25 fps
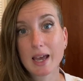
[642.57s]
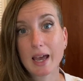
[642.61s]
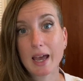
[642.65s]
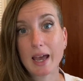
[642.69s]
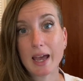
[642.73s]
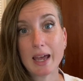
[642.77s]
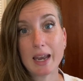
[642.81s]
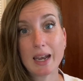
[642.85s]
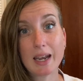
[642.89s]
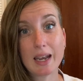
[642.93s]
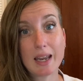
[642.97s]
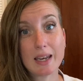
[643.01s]

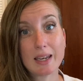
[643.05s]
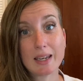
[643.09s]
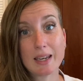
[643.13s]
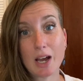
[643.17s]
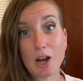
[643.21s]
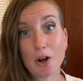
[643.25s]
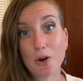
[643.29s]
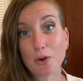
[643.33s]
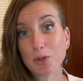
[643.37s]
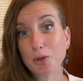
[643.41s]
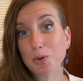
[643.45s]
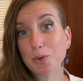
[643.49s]
And
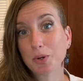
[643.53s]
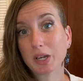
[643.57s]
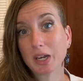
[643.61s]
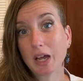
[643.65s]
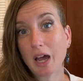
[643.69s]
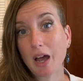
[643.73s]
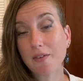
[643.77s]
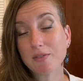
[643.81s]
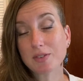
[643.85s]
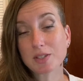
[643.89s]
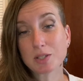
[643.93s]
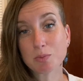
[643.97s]
now you can
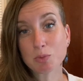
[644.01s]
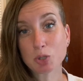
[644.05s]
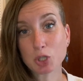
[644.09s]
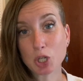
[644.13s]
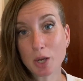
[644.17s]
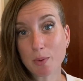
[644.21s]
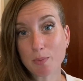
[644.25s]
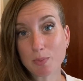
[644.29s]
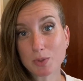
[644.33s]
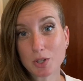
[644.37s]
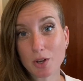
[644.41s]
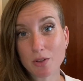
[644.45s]
have some
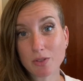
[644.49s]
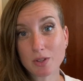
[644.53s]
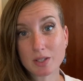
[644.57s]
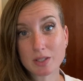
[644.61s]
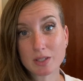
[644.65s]
chips on the